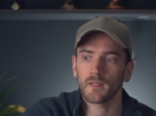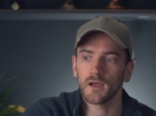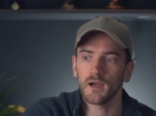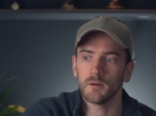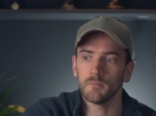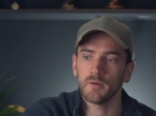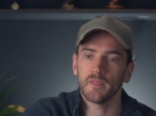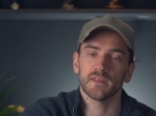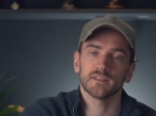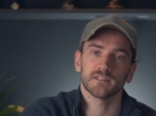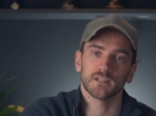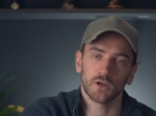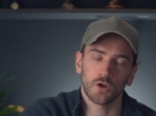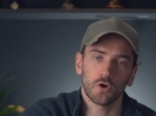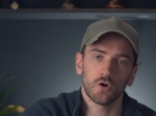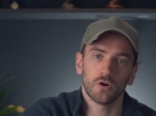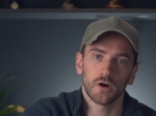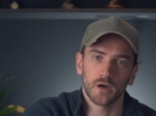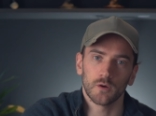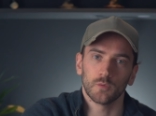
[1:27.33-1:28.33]
I mean, there's a
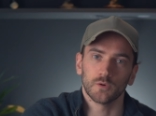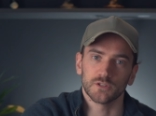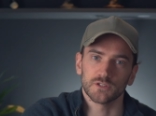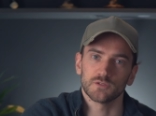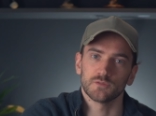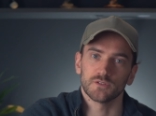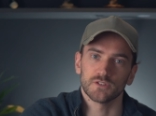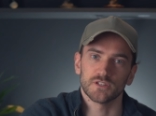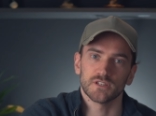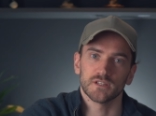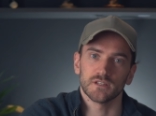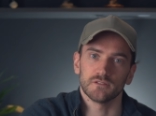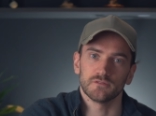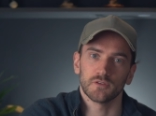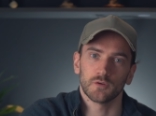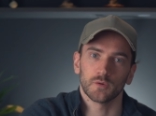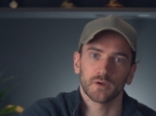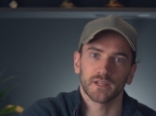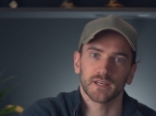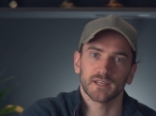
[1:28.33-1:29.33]
lot I want to achieve. I
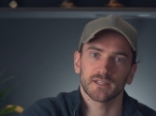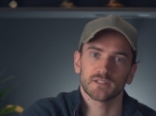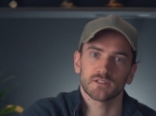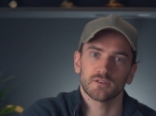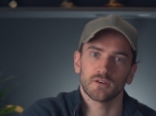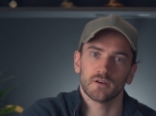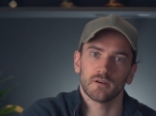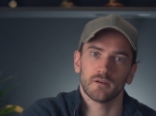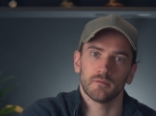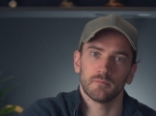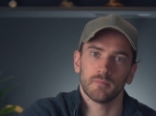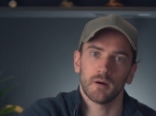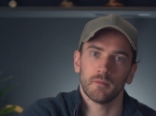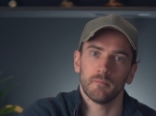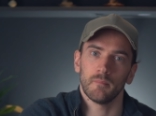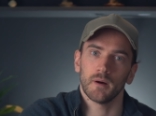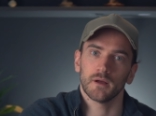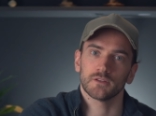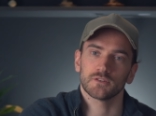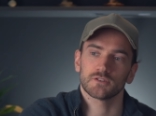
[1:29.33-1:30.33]
want to get to a
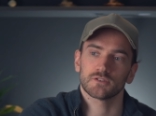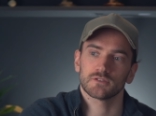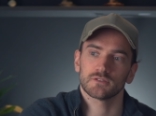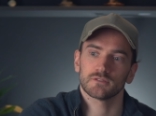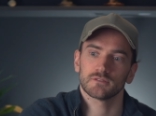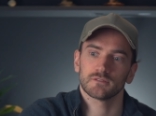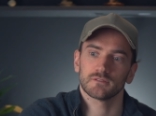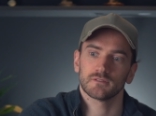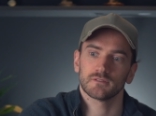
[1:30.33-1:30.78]
much